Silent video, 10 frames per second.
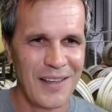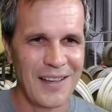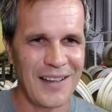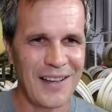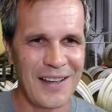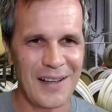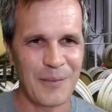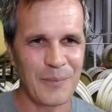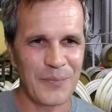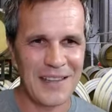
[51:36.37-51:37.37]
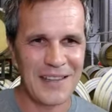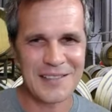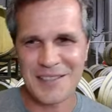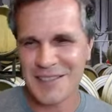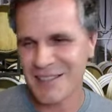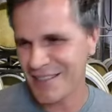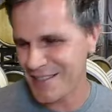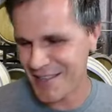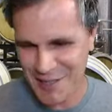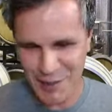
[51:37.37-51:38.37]
um, it's it's
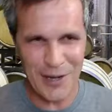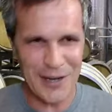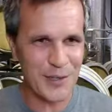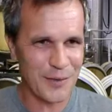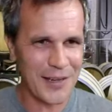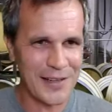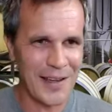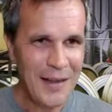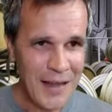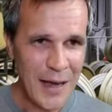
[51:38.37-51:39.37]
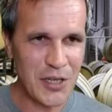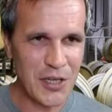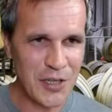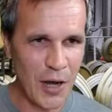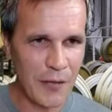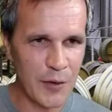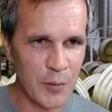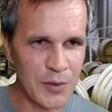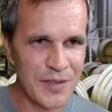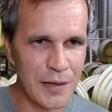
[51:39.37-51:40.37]
it's a great sort of idea. I'm just laughing
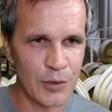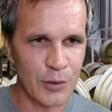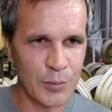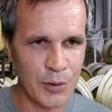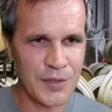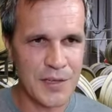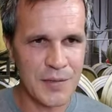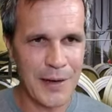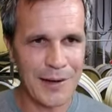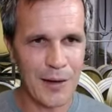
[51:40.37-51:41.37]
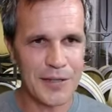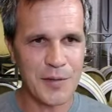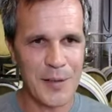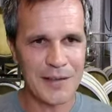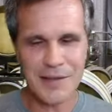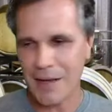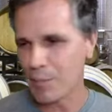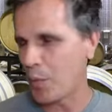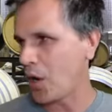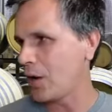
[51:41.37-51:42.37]
because Al Schoenberg says my glass smells like
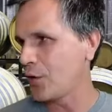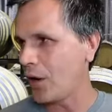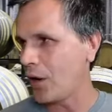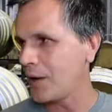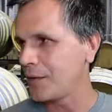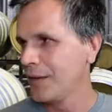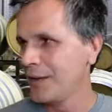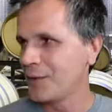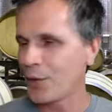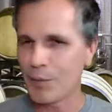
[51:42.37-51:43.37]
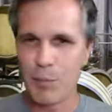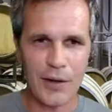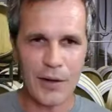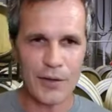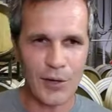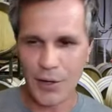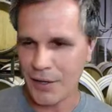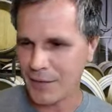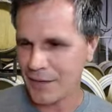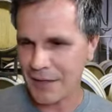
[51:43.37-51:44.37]
Barnard not
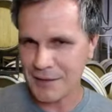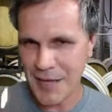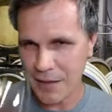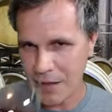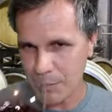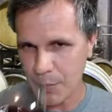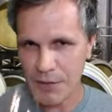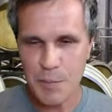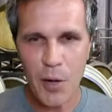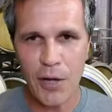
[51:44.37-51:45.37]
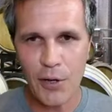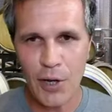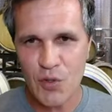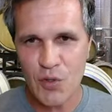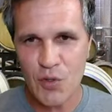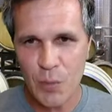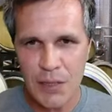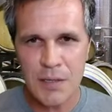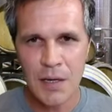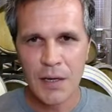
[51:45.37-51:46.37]
barnyard. I'll take that because barnyard is
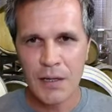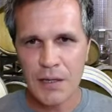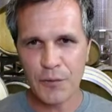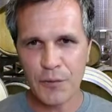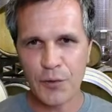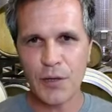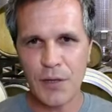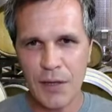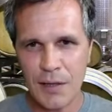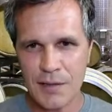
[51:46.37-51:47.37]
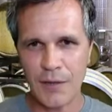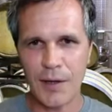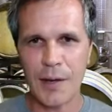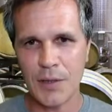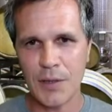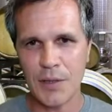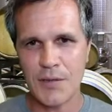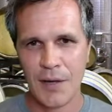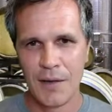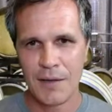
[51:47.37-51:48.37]
sweet. He's fruity. He's voluptuous.
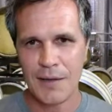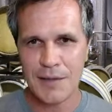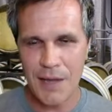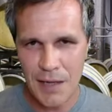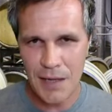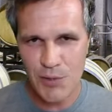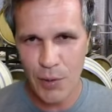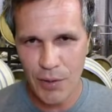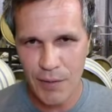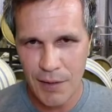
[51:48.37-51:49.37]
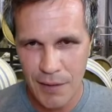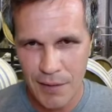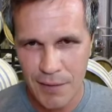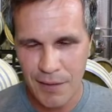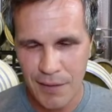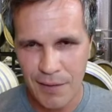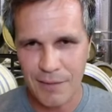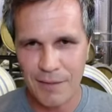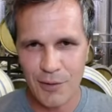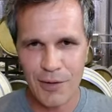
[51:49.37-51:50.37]
He's age worthy, and uh,
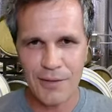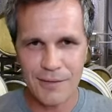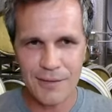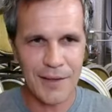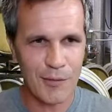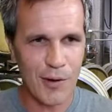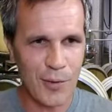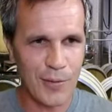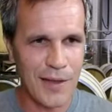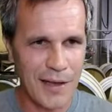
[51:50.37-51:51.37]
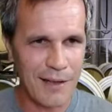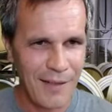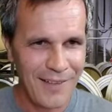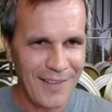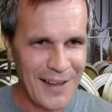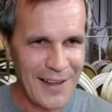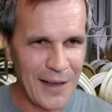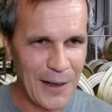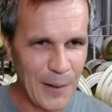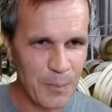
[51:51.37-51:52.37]
you know nothing wrong with that.
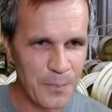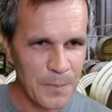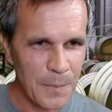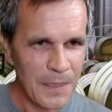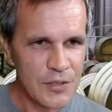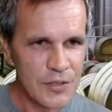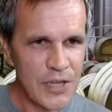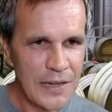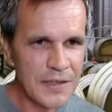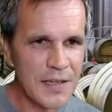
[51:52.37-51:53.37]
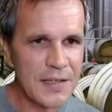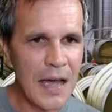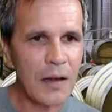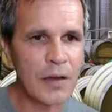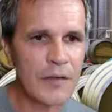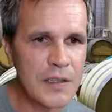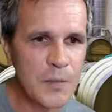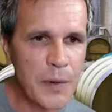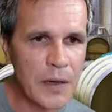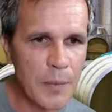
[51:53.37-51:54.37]
Um, Janice says, "How long have these
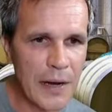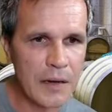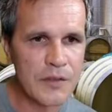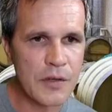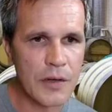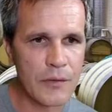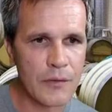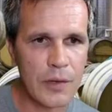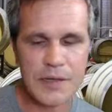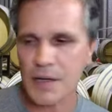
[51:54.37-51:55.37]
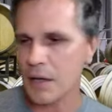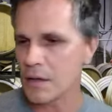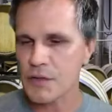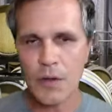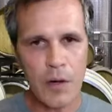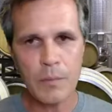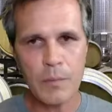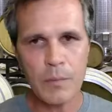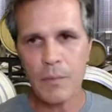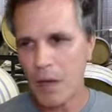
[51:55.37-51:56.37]
been in the barrel?" Sorry, you've already said it's not a
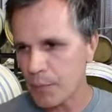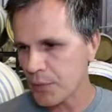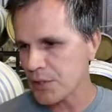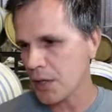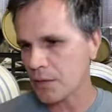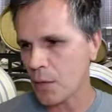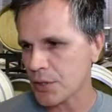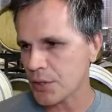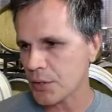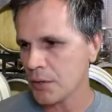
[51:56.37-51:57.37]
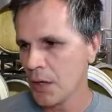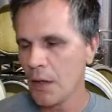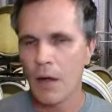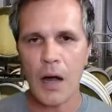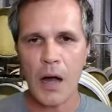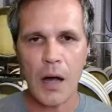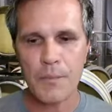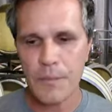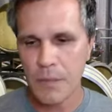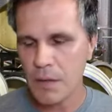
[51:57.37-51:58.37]
problem. I appreciate the question.
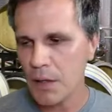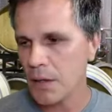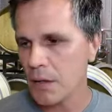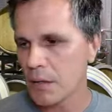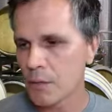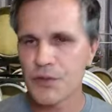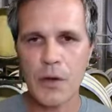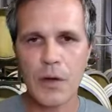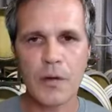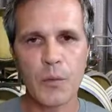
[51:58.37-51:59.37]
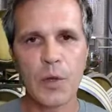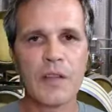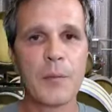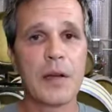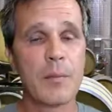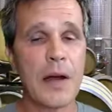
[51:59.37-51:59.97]
Um, the the reserve will have been in barrel